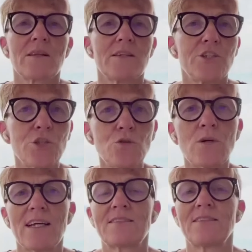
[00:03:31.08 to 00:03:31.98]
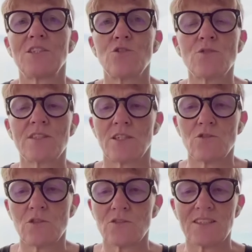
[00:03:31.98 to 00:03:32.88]
You, as the user,
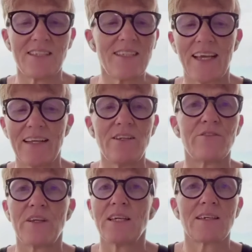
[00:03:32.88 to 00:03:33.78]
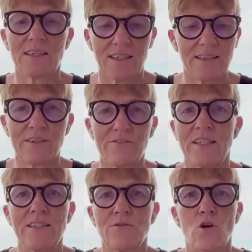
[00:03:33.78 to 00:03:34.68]
you don't see anything in the
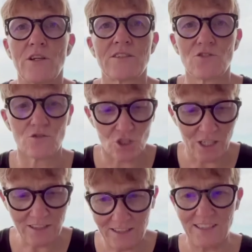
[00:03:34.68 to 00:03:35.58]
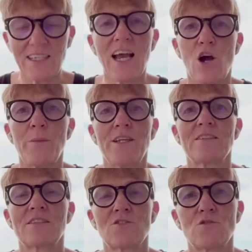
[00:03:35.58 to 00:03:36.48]
Fedi wallet. You just see how many
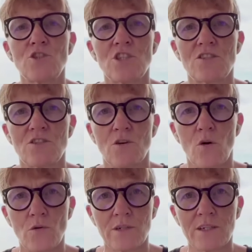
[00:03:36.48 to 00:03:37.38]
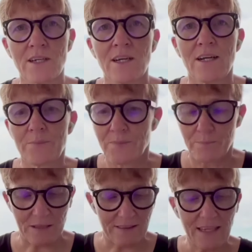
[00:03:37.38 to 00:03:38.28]
Satoshis you own.
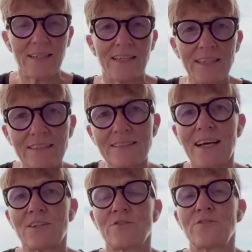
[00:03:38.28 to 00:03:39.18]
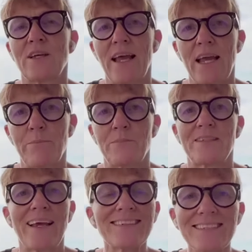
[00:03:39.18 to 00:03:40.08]
But then inside of the app,
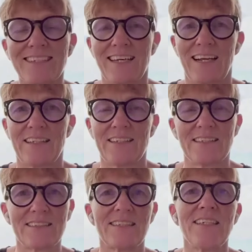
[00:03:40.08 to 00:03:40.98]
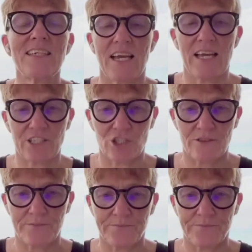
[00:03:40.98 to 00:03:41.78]
technically, it's eCash.